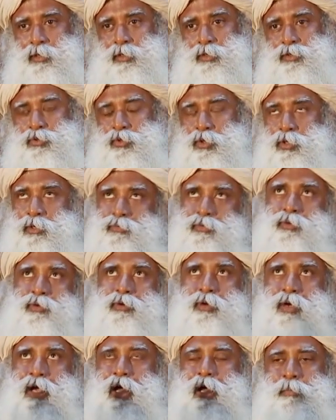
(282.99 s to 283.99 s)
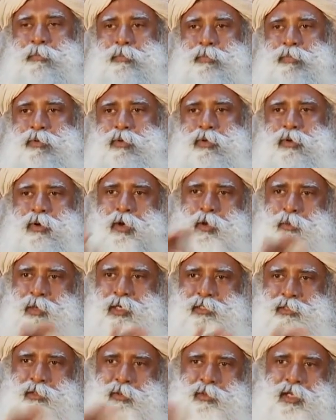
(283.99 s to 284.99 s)
So if you look up, you're
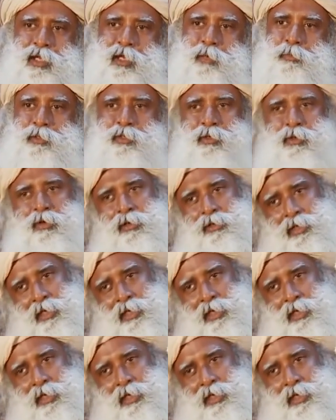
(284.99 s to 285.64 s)
always looking up in the wrong